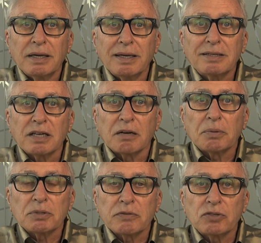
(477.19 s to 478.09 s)

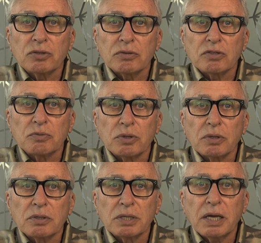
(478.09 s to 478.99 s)
examples of students'
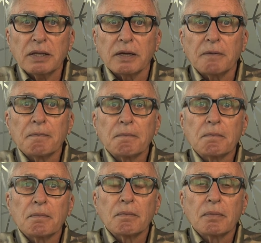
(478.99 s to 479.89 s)
work together.
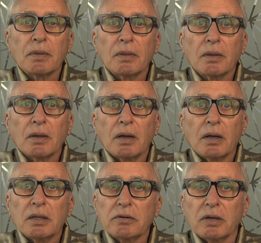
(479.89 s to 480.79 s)

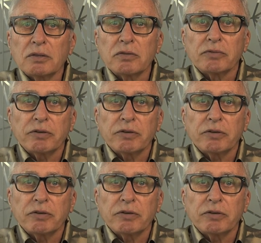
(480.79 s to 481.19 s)
There are lots of